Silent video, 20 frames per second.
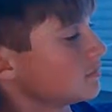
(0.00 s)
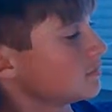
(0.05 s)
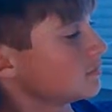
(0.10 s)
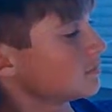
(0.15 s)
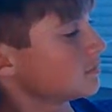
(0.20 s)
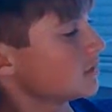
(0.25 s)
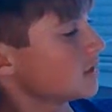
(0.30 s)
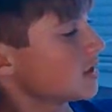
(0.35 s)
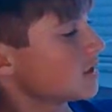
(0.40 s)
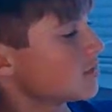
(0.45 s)

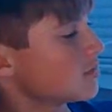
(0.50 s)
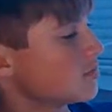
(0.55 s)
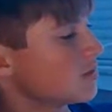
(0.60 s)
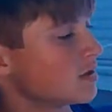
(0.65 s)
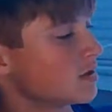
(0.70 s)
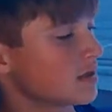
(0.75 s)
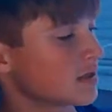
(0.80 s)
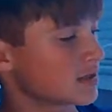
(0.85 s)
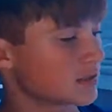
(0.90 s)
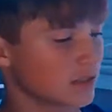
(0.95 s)
It has pretty
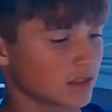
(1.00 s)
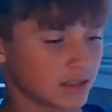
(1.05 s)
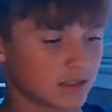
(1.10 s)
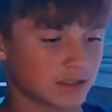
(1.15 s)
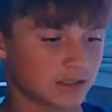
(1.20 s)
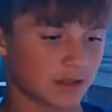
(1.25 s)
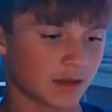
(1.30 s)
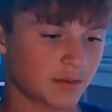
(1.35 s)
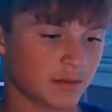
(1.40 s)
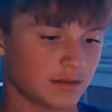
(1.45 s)
nice
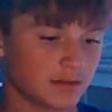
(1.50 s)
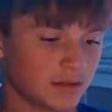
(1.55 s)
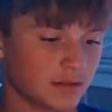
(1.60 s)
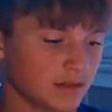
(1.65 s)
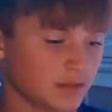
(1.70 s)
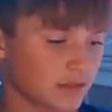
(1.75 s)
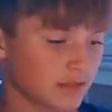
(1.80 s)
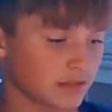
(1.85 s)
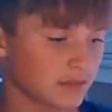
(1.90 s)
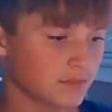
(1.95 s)
lights. I mean, not
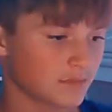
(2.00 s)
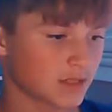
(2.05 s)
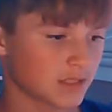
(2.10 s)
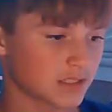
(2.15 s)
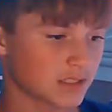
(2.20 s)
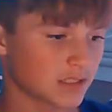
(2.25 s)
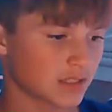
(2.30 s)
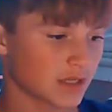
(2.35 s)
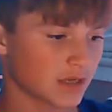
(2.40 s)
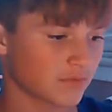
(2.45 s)
like the best
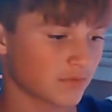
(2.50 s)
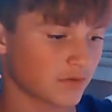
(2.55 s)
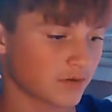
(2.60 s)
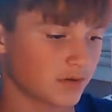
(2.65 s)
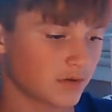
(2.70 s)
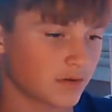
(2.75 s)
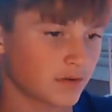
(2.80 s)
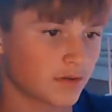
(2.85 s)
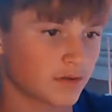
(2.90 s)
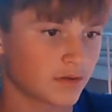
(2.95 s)
thing ever.
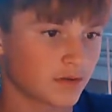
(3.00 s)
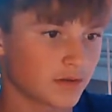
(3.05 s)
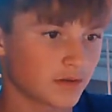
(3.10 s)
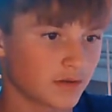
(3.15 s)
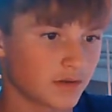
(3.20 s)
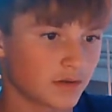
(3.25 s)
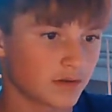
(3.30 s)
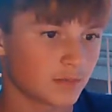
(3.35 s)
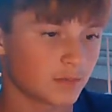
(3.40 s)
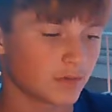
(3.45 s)

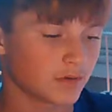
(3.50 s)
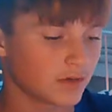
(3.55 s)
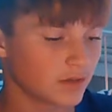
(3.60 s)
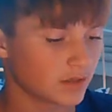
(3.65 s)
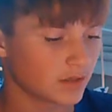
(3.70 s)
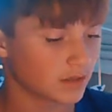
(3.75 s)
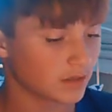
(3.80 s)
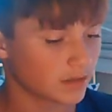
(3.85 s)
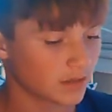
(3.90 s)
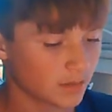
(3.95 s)
But,
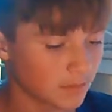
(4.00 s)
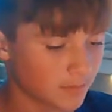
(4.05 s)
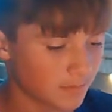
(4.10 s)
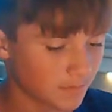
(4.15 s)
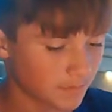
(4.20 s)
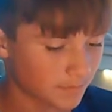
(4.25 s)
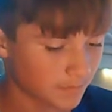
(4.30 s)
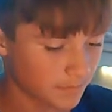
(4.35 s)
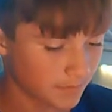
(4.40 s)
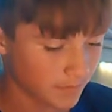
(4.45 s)

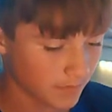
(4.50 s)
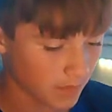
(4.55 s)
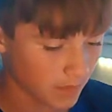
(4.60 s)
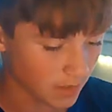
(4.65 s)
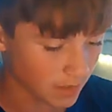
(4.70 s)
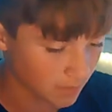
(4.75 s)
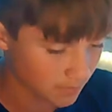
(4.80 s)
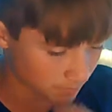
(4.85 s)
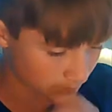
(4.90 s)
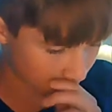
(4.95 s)

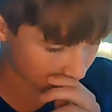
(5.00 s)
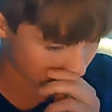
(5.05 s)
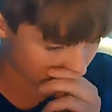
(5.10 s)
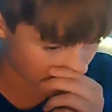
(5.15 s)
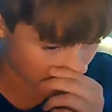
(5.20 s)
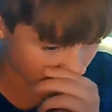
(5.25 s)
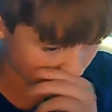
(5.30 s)
yeah, I think it